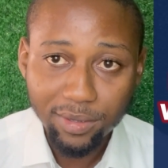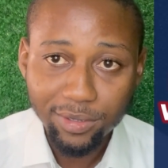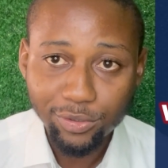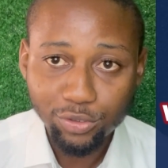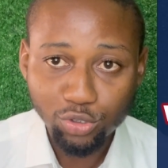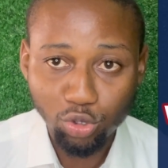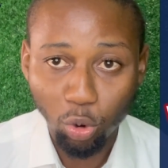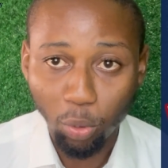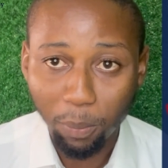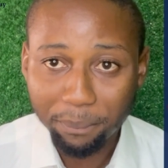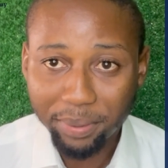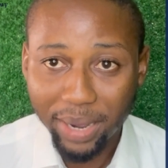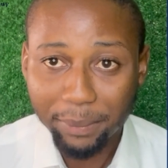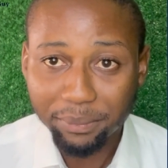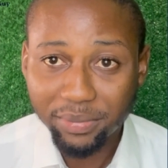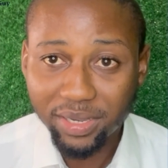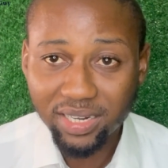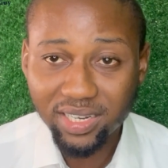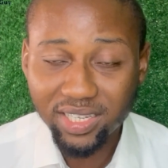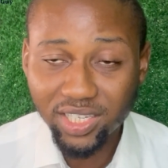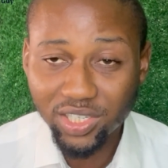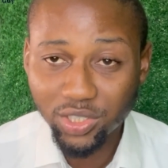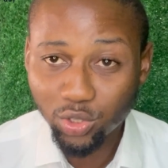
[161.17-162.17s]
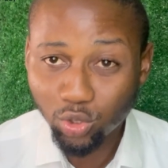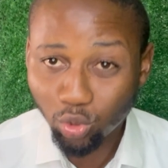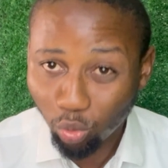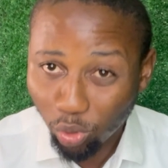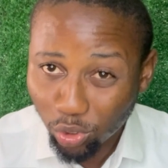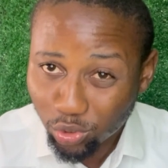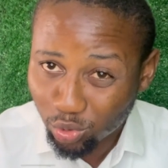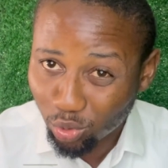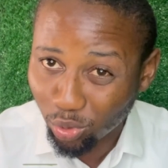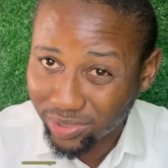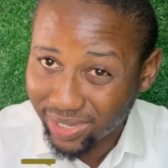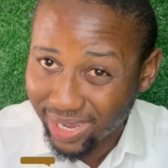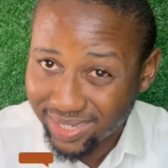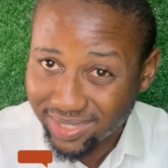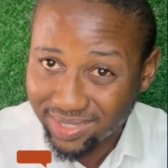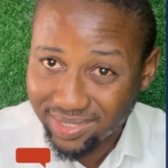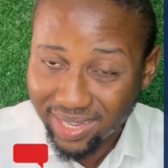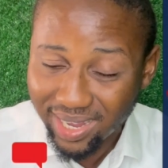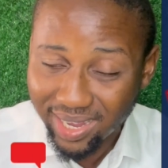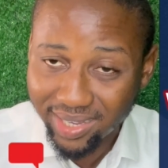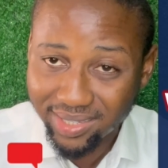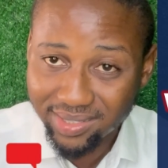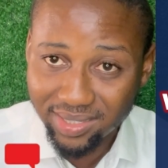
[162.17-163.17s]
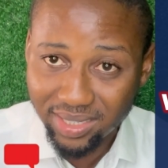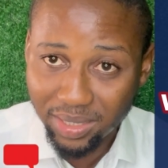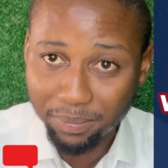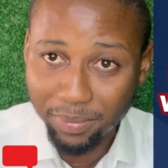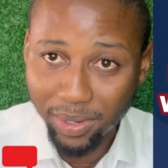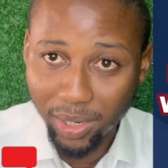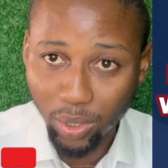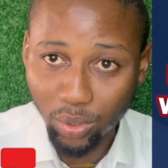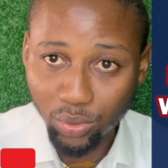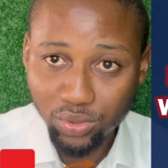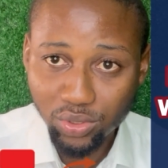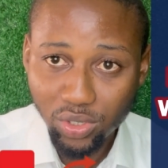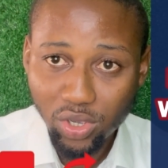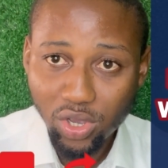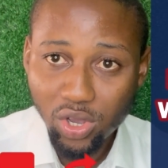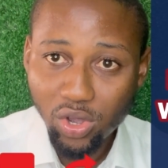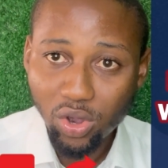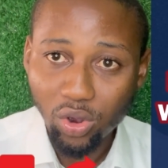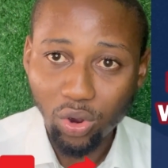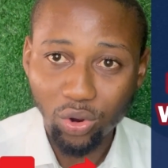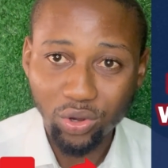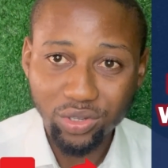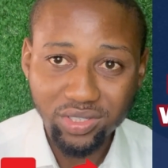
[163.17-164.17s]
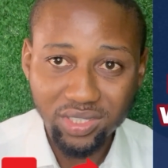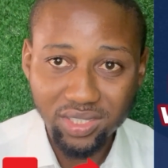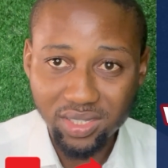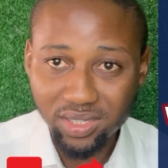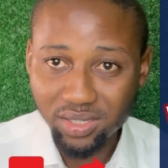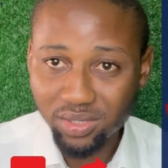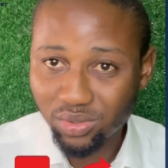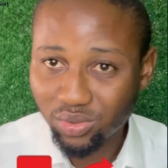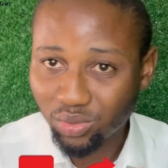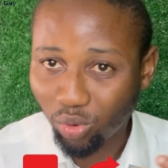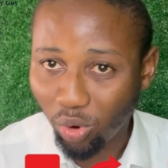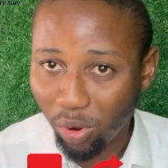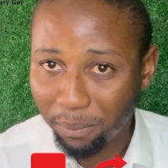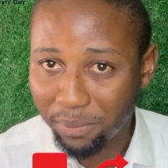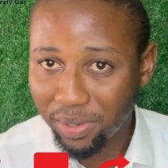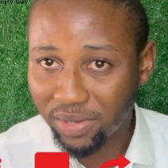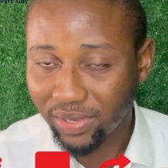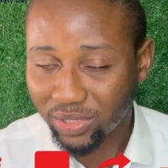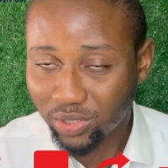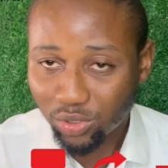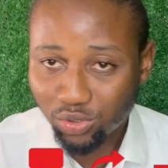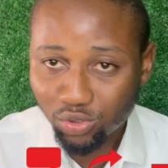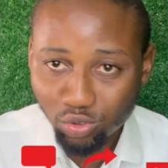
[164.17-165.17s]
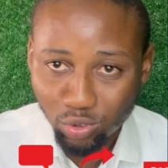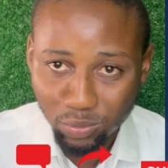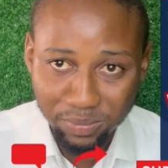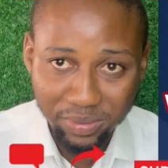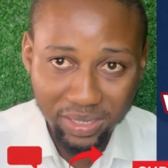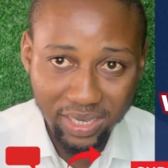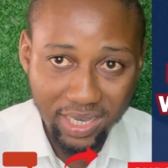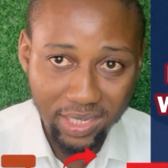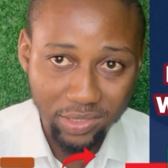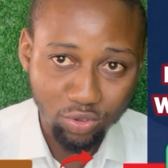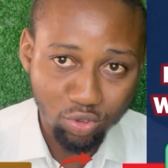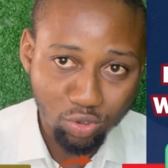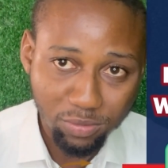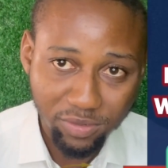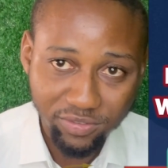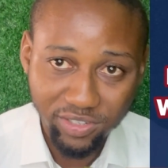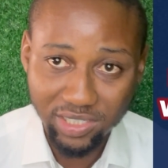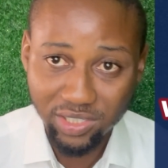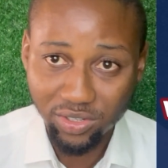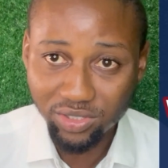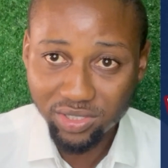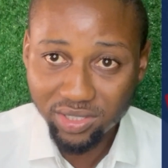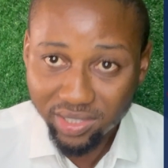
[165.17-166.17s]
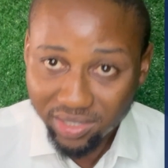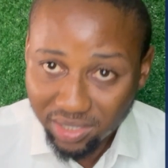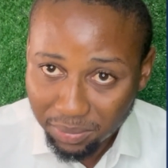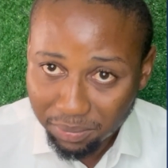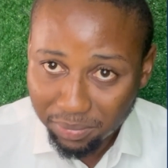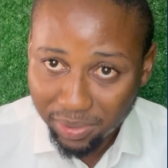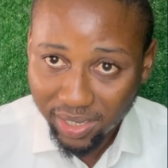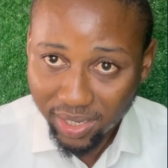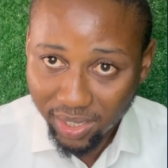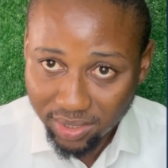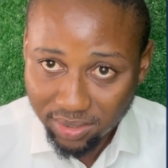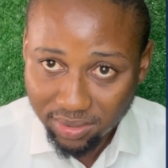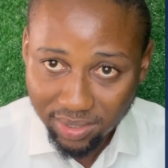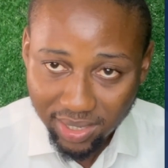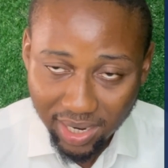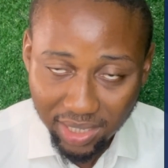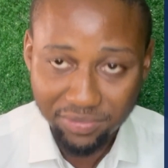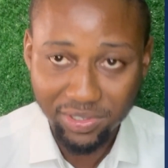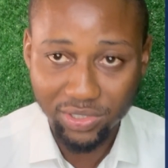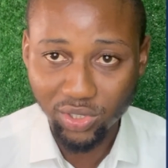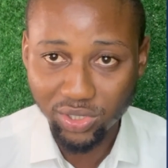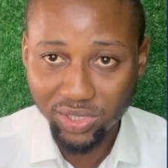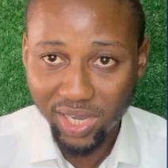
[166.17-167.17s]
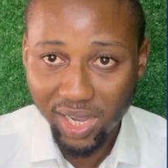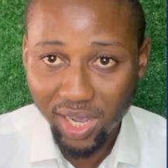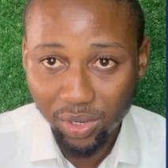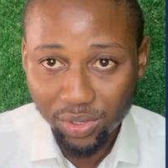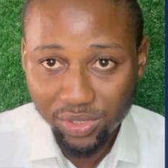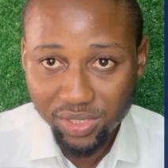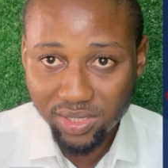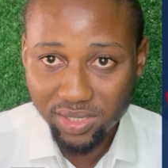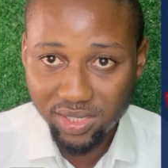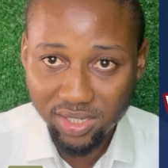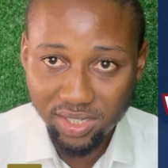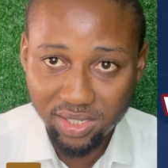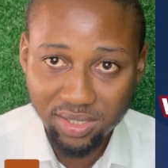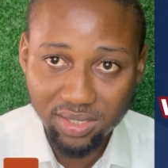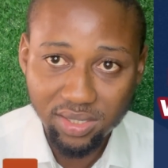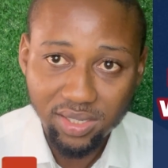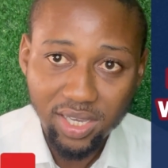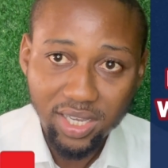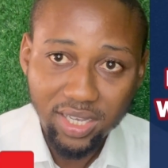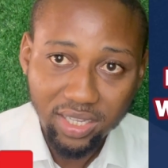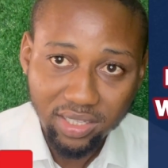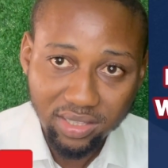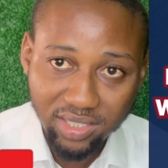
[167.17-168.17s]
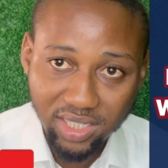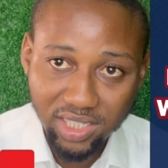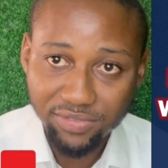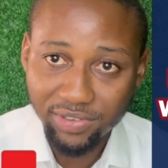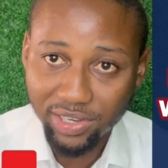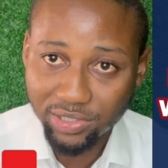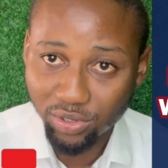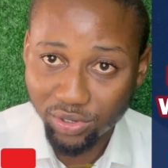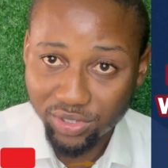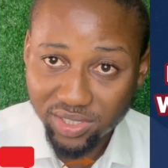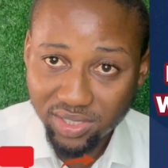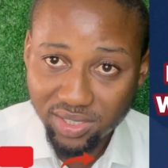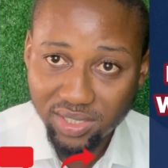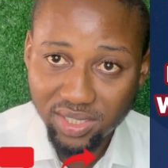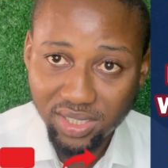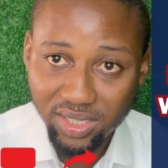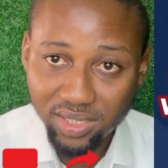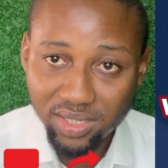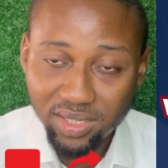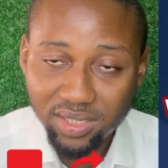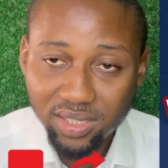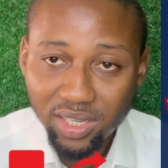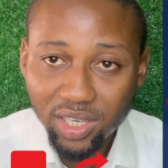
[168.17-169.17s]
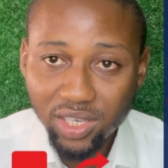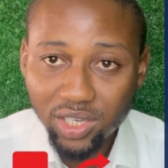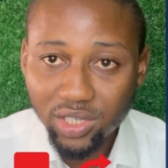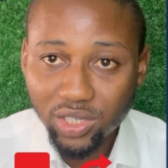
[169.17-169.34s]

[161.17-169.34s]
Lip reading: So primarily, you want to understand about all these one bed versus two bed versus three bed, land versus houses, this versus this,